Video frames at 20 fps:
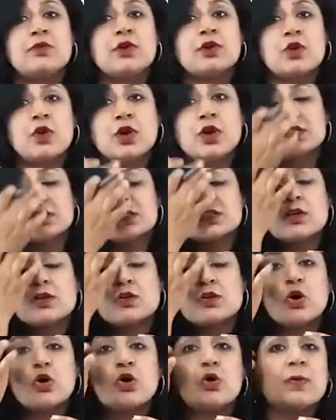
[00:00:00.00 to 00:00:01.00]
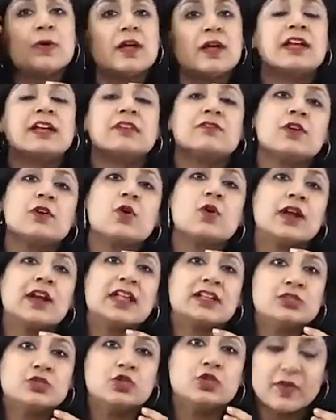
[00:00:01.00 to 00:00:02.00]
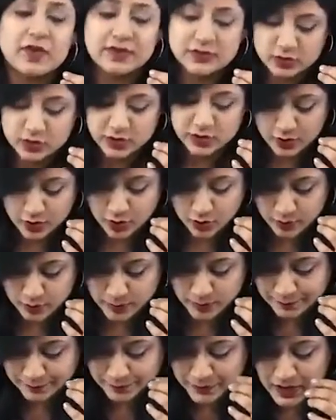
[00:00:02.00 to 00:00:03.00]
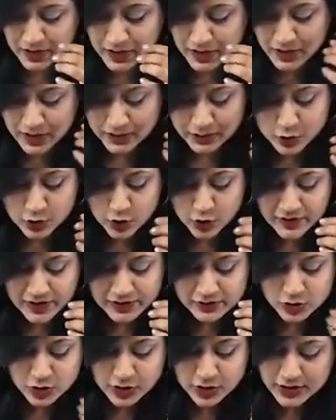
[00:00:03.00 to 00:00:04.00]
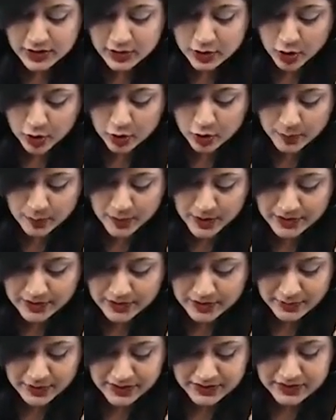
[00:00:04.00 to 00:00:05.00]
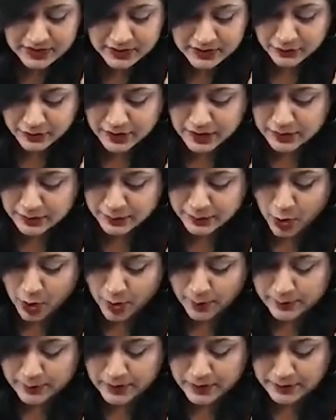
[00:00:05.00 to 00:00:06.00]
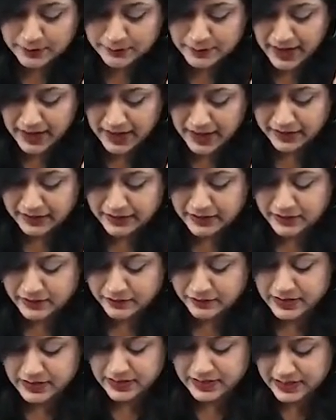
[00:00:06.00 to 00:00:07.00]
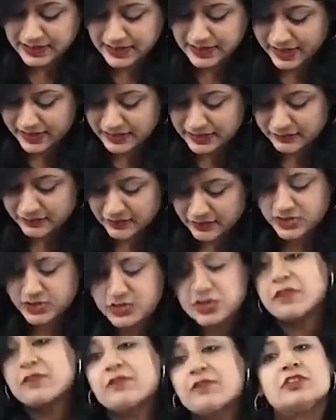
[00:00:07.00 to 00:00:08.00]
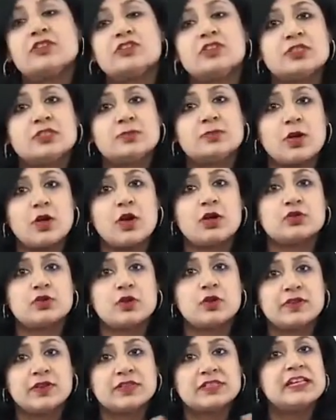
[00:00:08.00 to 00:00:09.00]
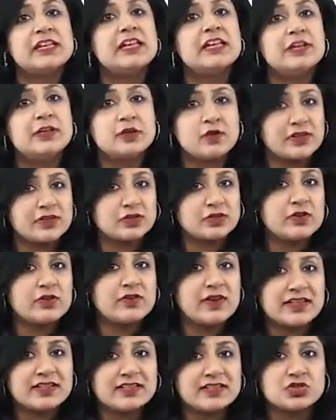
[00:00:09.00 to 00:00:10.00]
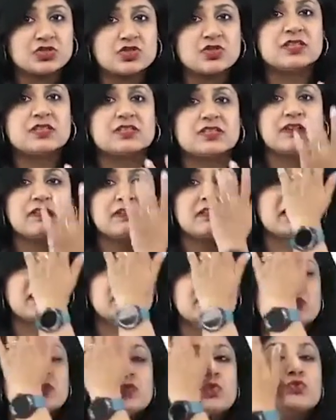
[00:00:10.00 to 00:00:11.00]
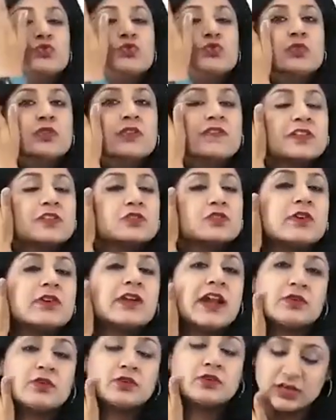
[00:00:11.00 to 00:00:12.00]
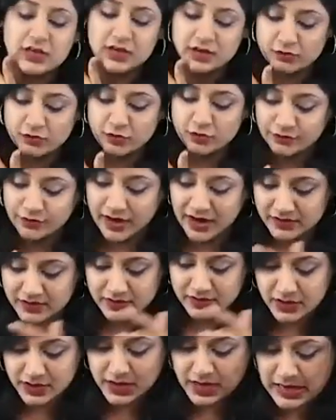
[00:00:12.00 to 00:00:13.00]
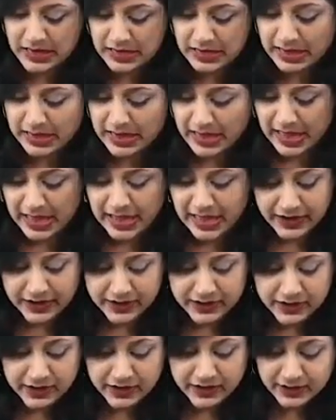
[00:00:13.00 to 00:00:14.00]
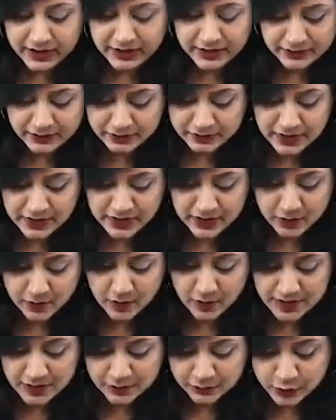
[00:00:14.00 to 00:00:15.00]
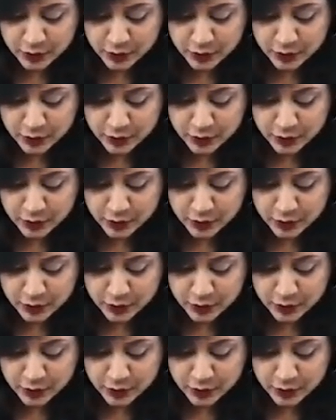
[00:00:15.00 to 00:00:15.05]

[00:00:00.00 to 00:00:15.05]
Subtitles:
for causing the glaucoma that we call as neovascular glaucoma. Neovascular glaucoma remains a difficult problem, and we need anti-VEGF agents, because obviously neovascularization is occurring due to the vascular endothelial growth factor, and we require